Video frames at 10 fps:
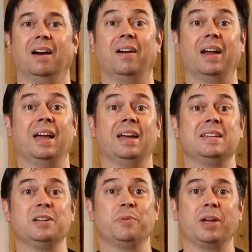Alright
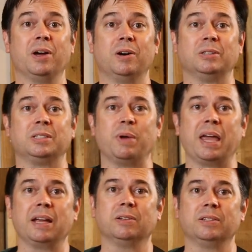guys, there we go. Some
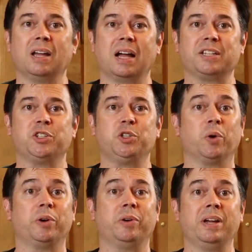angled notch
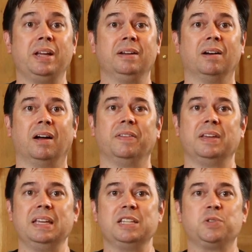joinery on
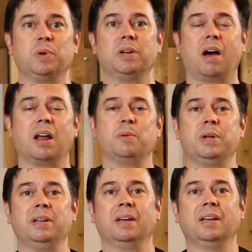the Eastwood
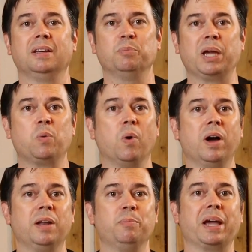ottoman. Make
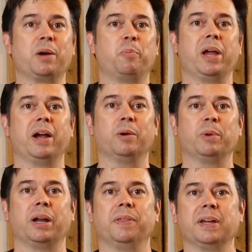one, make a pair,
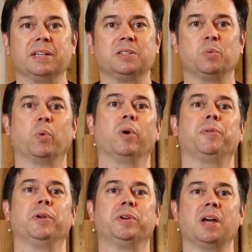but I think it's
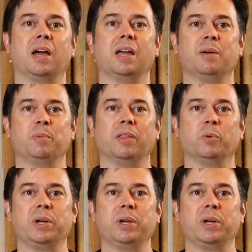worth your time on the